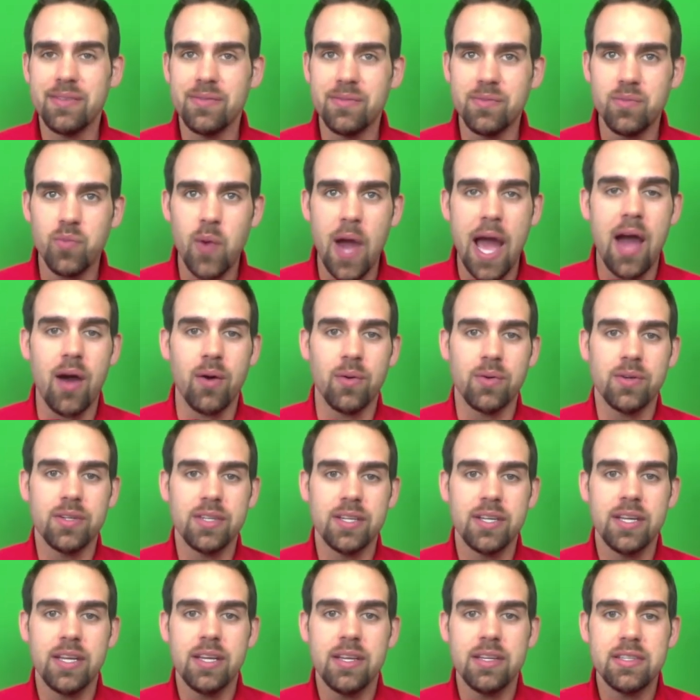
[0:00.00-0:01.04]
wow,
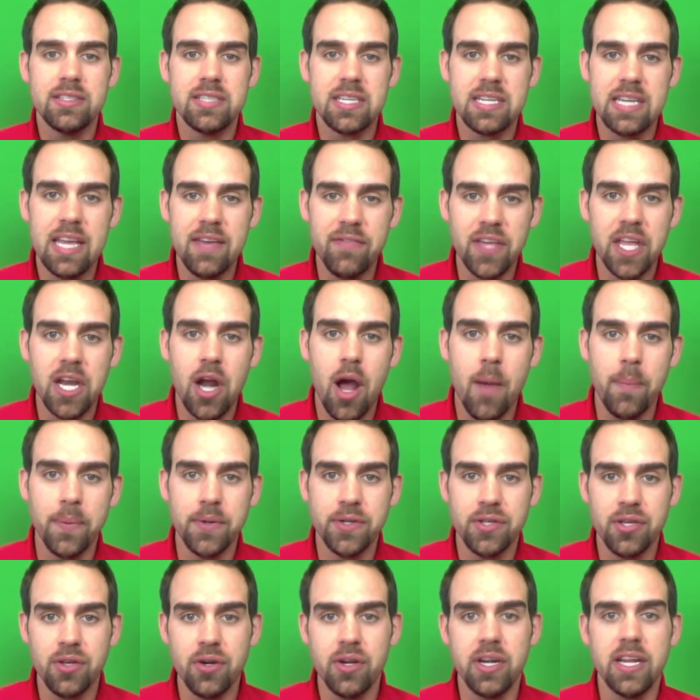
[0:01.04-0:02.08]
significant
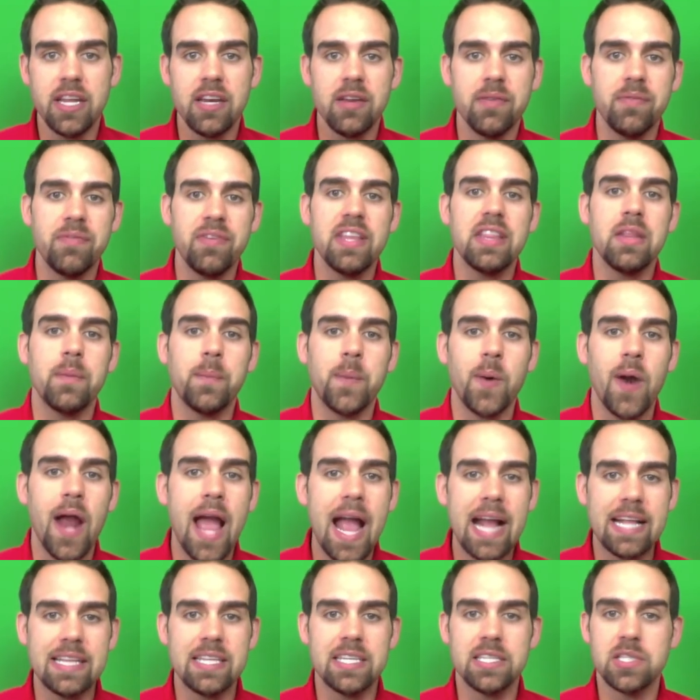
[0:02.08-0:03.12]
opportunity to feed the
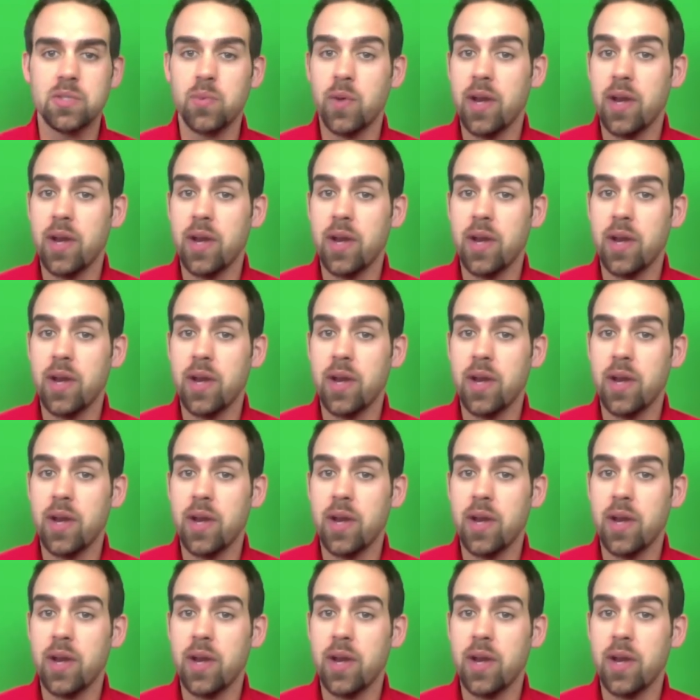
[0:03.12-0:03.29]
practice,